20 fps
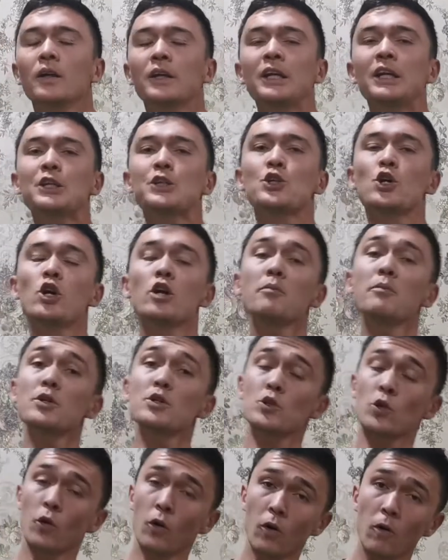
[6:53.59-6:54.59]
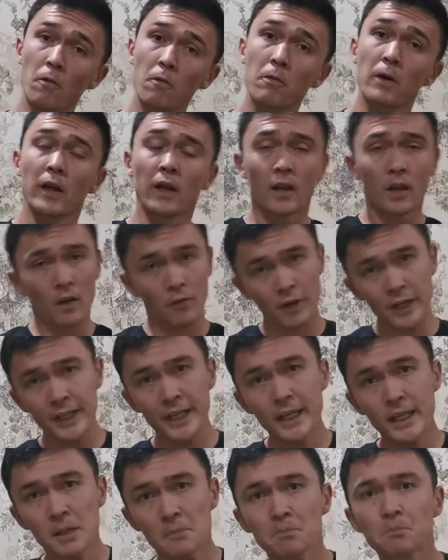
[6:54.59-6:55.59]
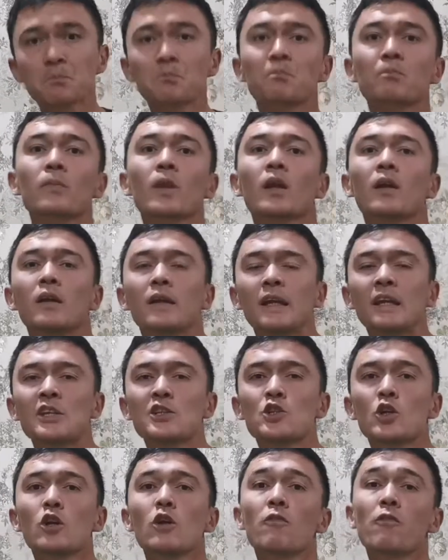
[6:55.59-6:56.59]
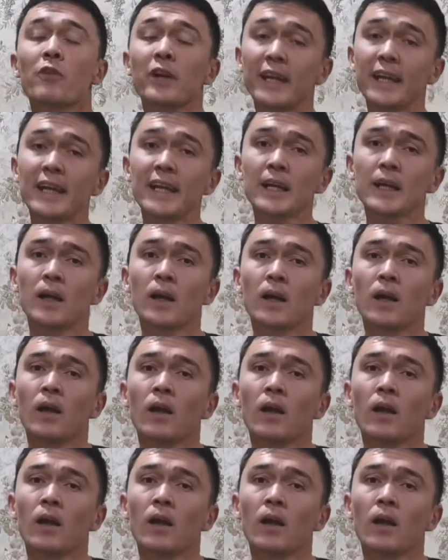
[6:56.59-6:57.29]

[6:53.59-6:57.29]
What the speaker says: In terms of reading, instead of reading